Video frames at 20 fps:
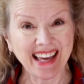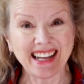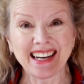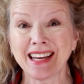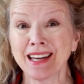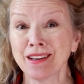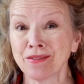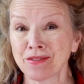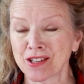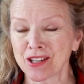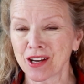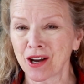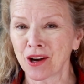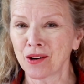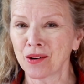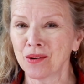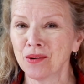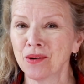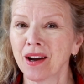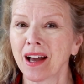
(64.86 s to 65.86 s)
And if
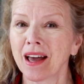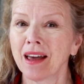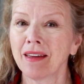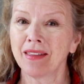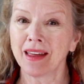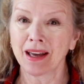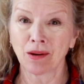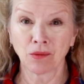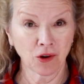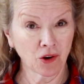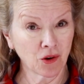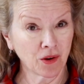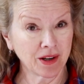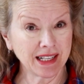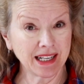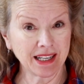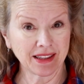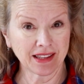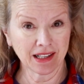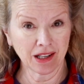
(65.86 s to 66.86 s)
so, then we're going
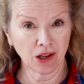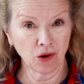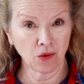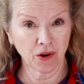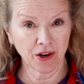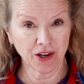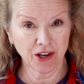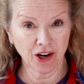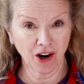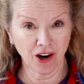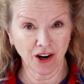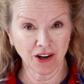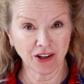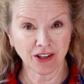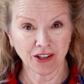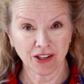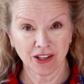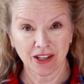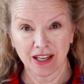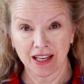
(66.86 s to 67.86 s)
to get the lower yard